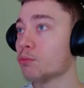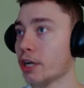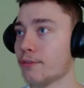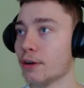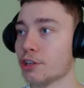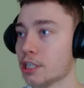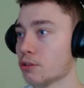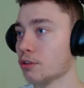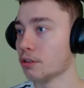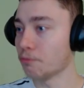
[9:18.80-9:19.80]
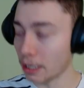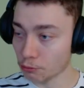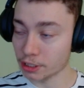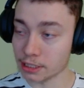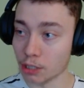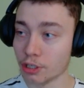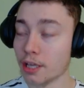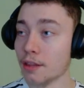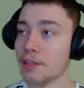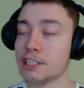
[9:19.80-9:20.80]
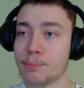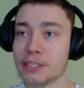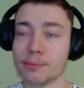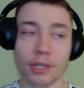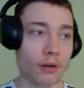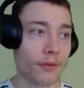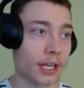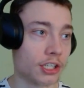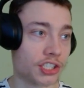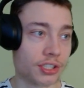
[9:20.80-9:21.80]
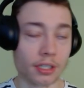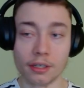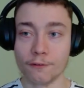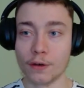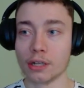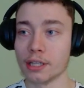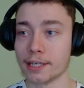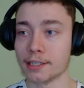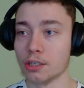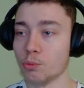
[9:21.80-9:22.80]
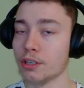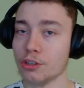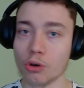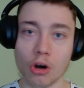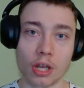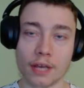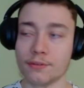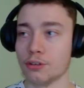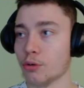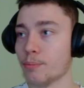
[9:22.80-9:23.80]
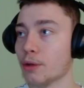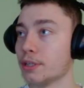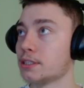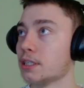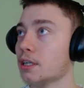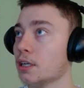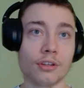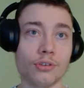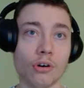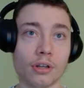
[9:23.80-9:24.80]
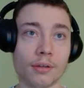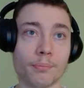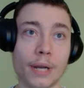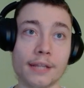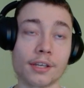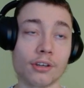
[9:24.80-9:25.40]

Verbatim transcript: when I found it out, found this out, this pissed me off, and I just felt like we, you all have to know about this. On a brighter